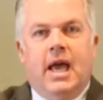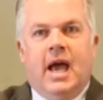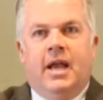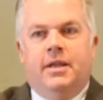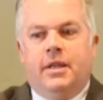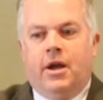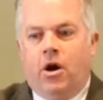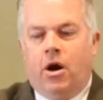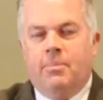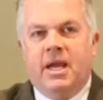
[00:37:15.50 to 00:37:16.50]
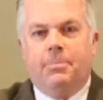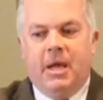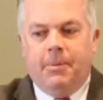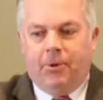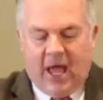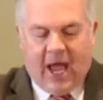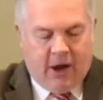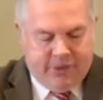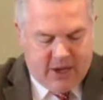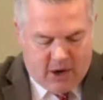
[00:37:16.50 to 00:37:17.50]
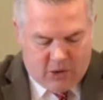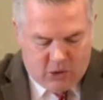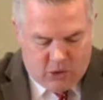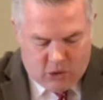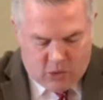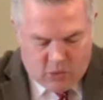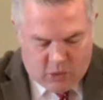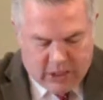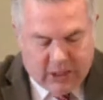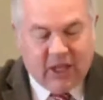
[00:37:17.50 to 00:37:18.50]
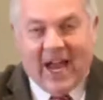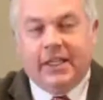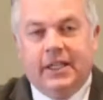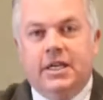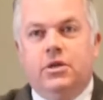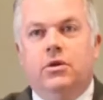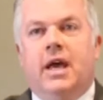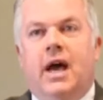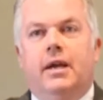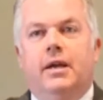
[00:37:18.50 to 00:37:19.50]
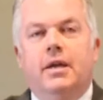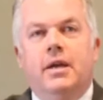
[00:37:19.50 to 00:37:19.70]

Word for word: And there are many people out there who would gladly do that.